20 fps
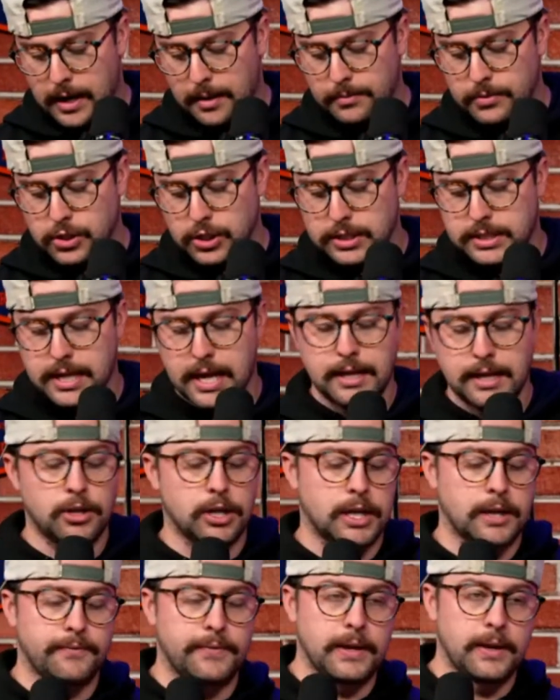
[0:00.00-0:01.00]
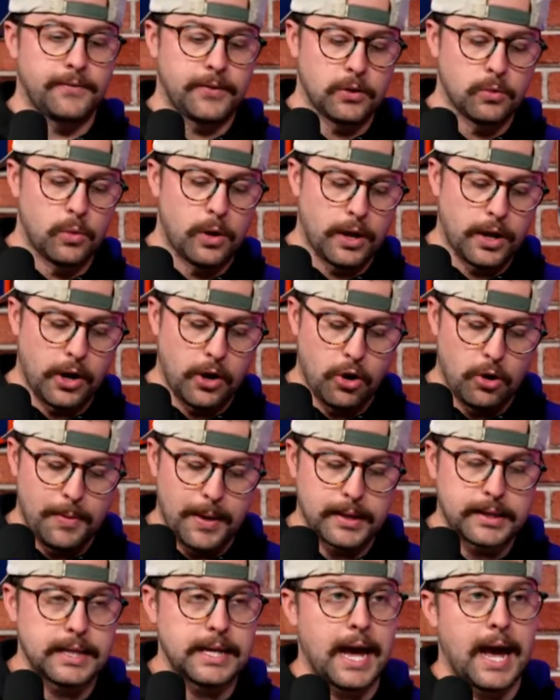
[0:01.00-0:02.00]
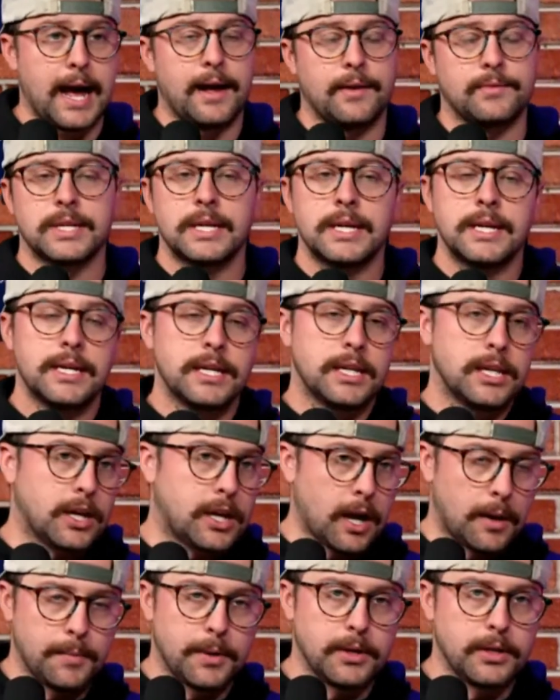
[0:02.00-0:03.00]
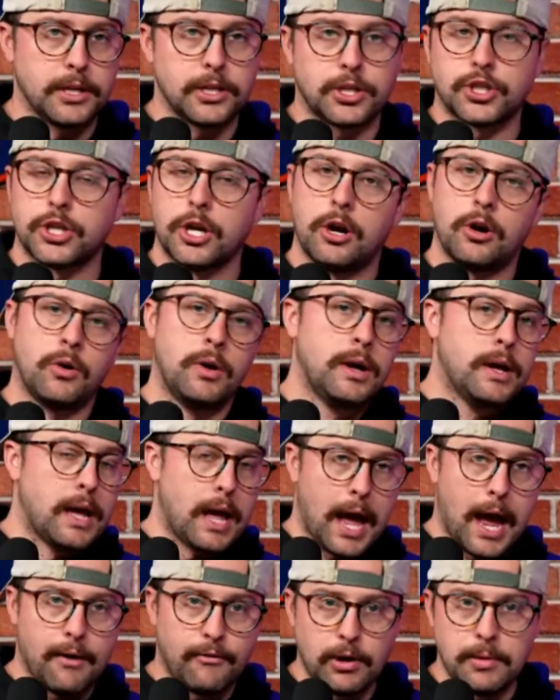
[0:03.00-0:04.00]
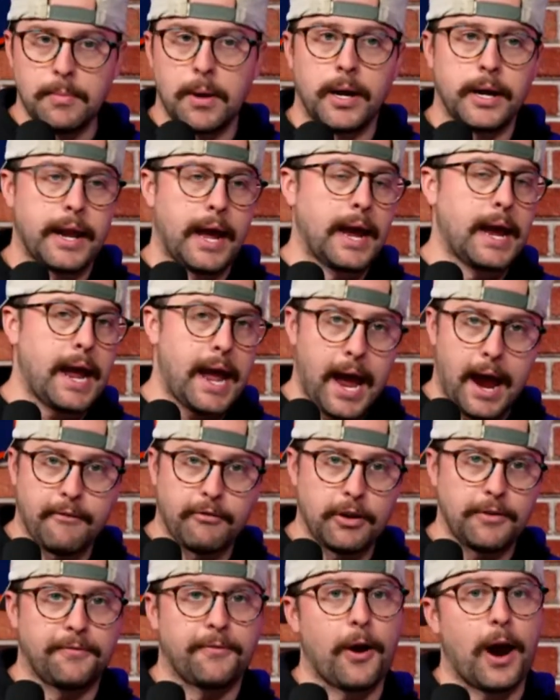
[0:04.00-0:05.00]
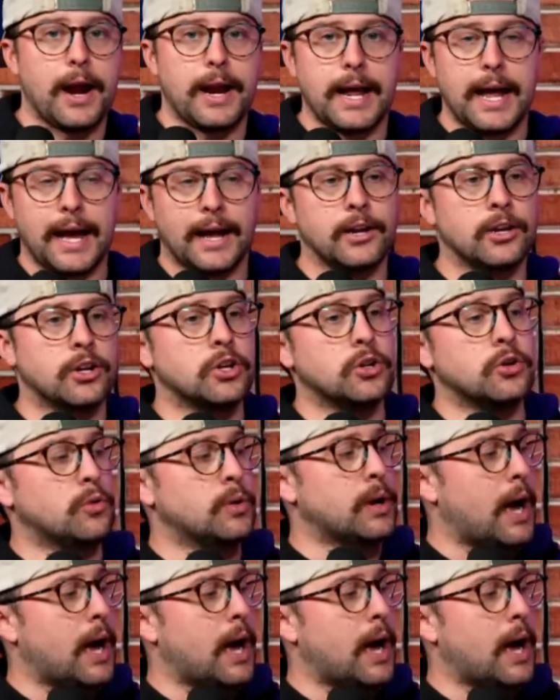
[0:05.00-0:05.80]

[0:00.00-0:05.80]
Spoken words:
Just hey, look, if you're wanting to know about the Avs, you come to this show every Monday, every Friday at noon.